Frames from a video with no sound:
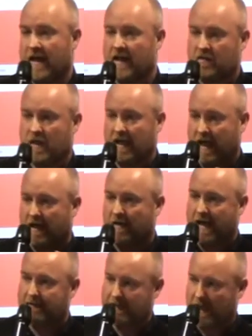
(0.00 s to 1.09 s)
And that's, again, in
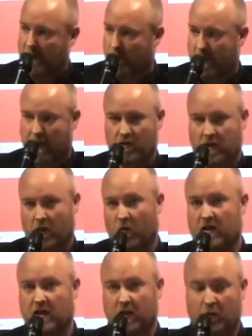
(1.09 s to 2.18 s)
that time, that was how
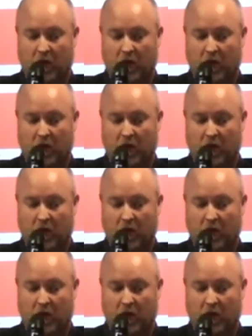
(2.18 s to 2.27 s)
we seen the